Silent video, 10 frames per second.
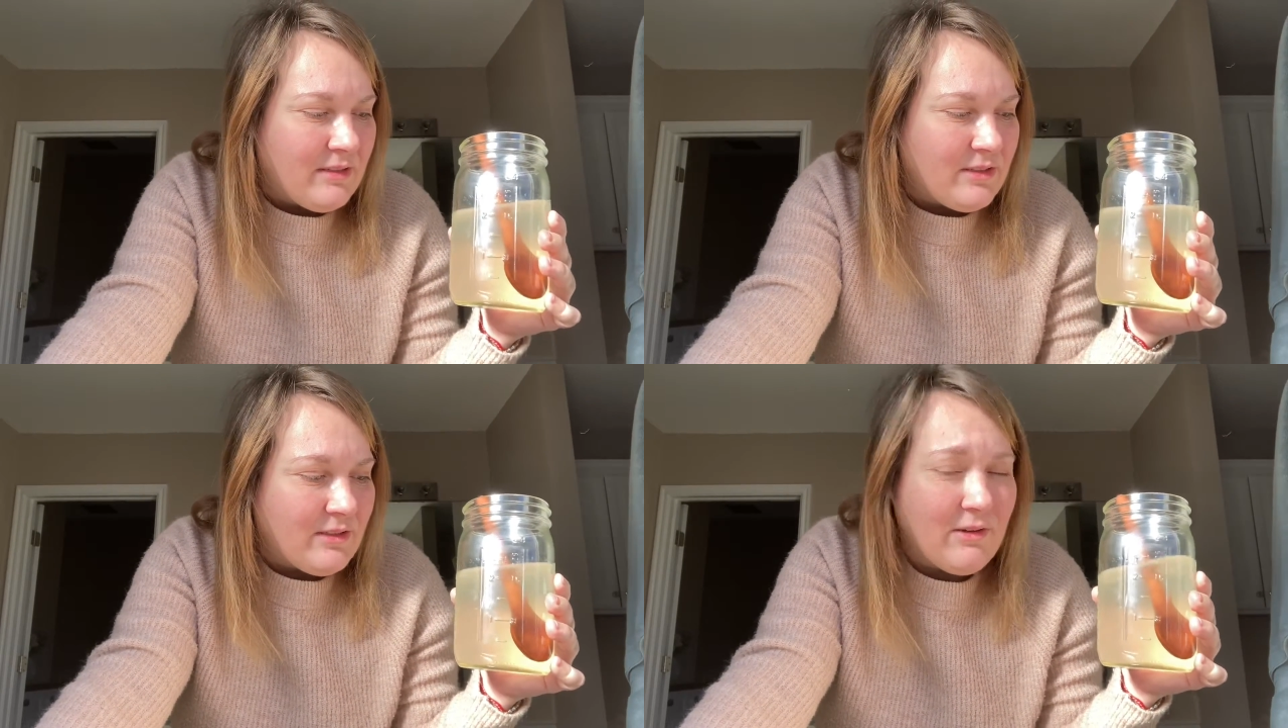
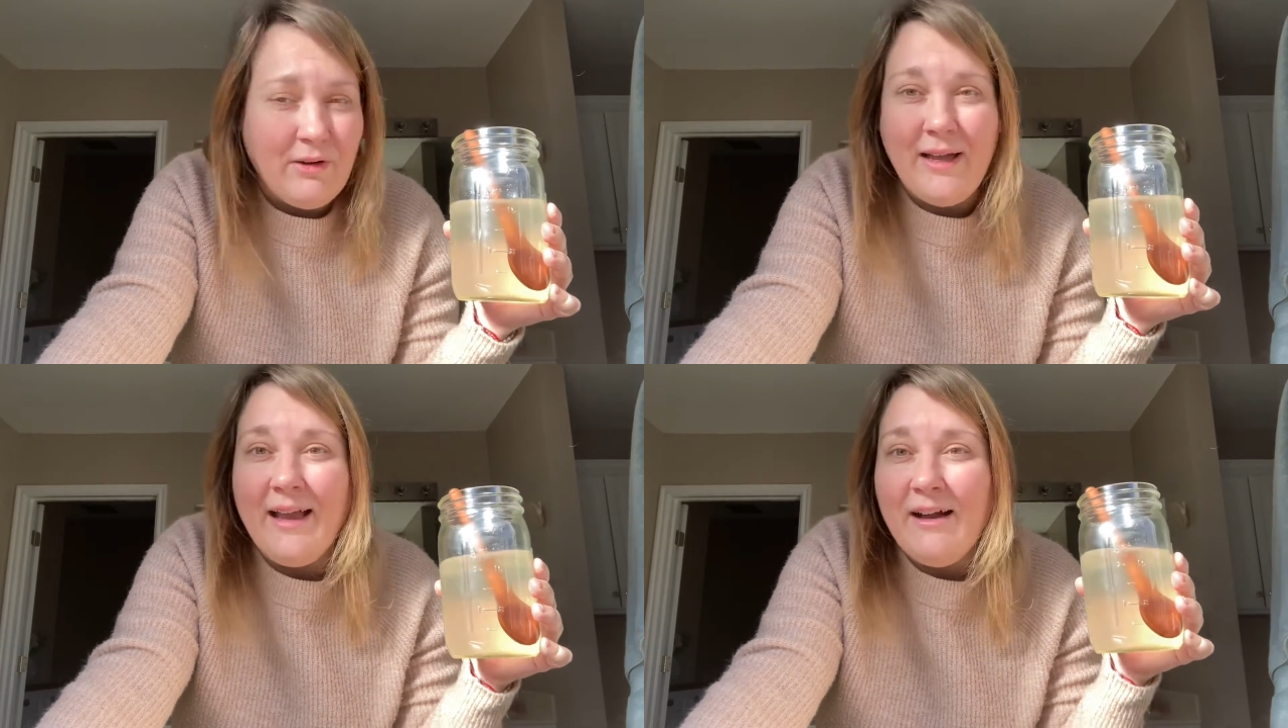So
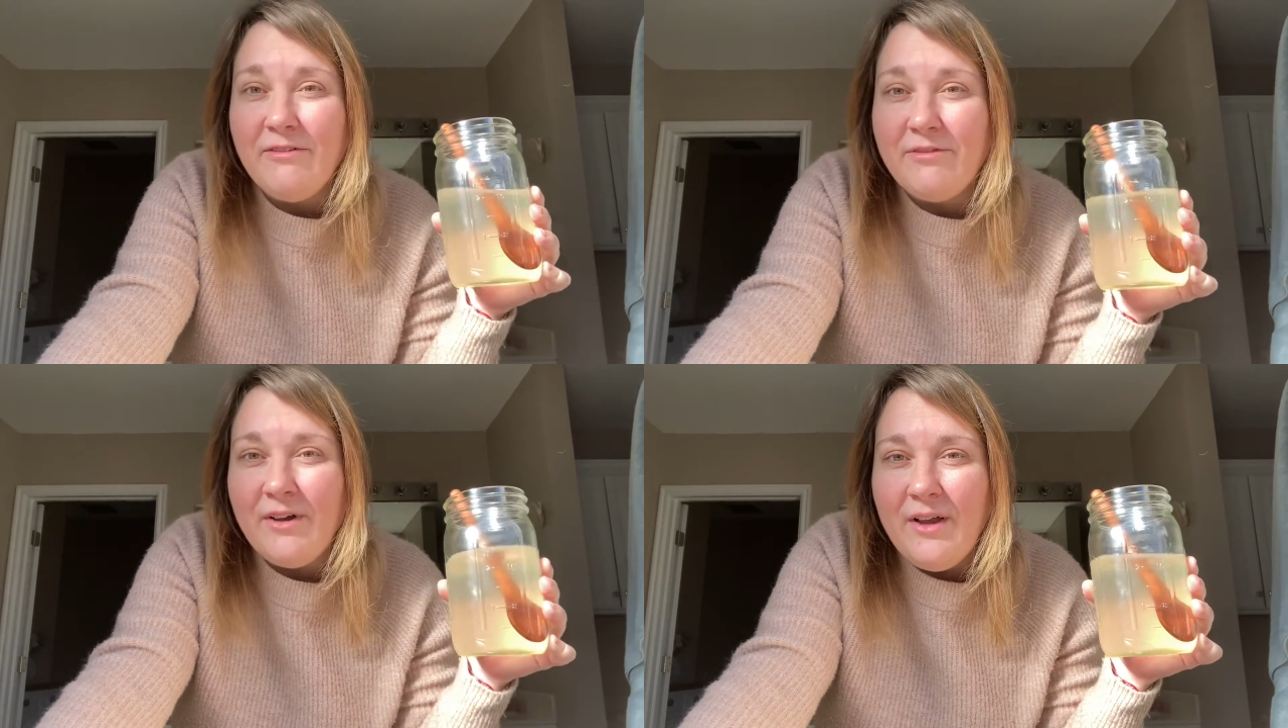I
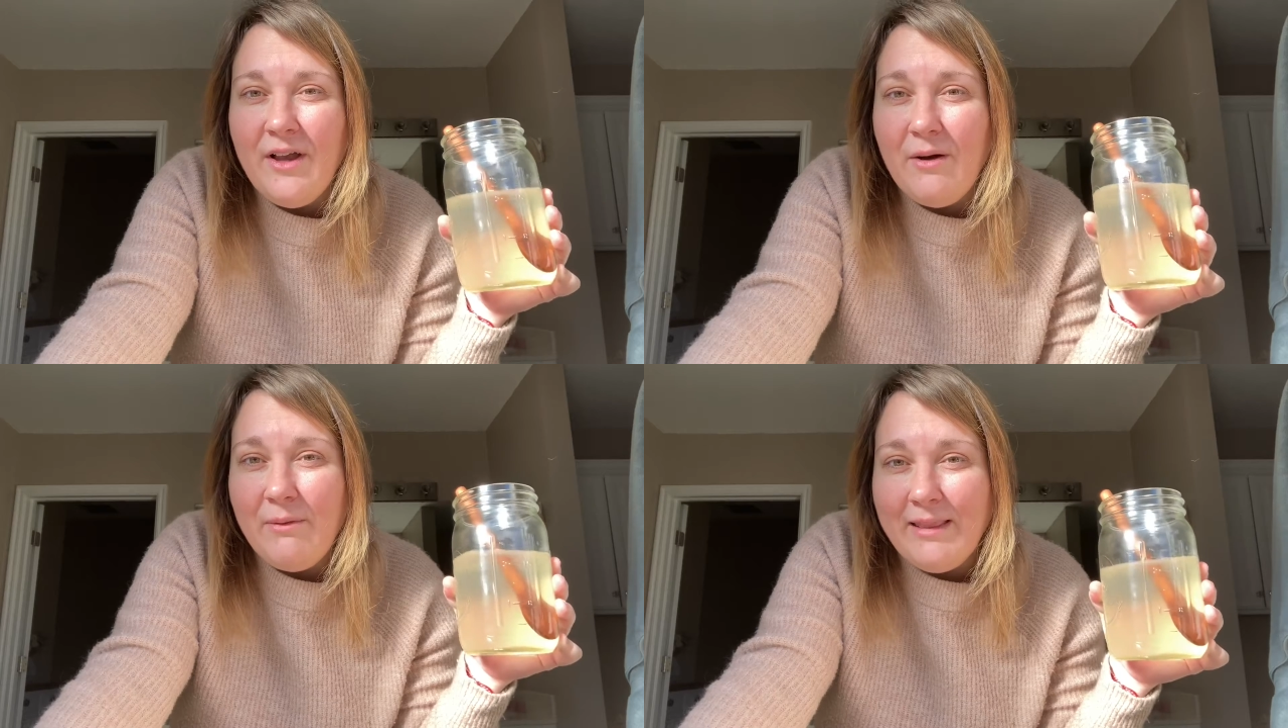have
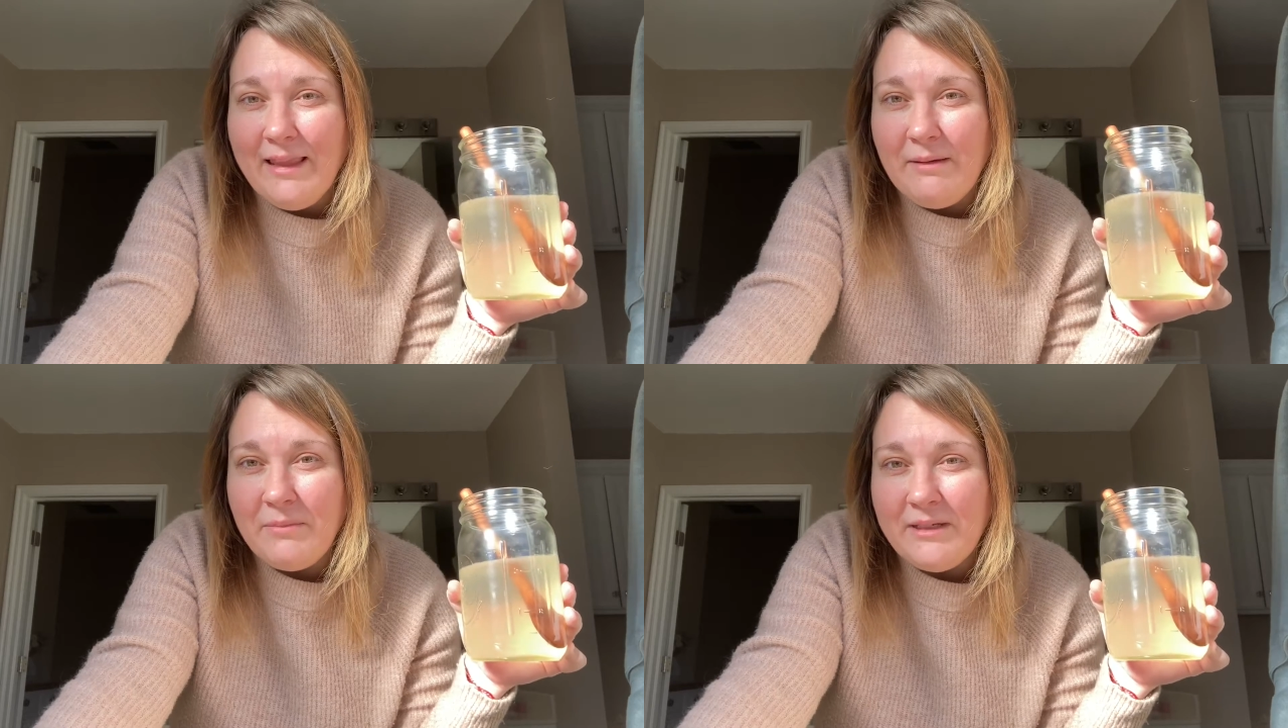1
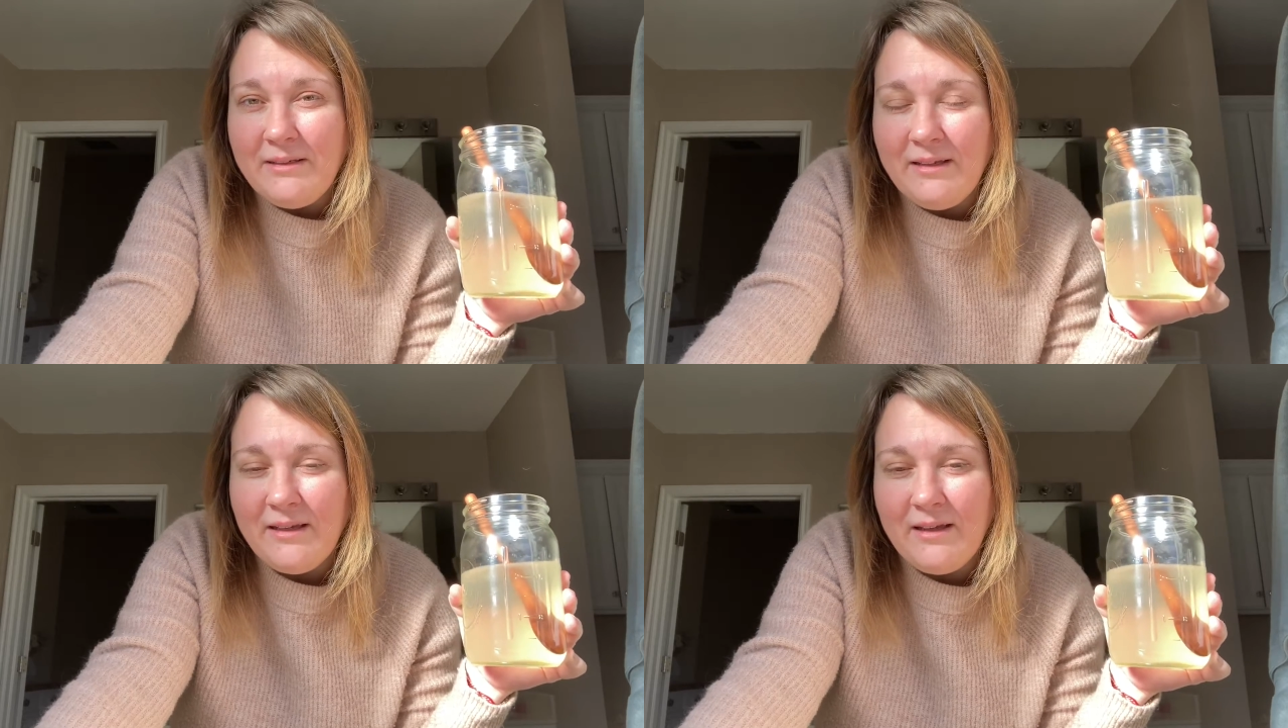lemon,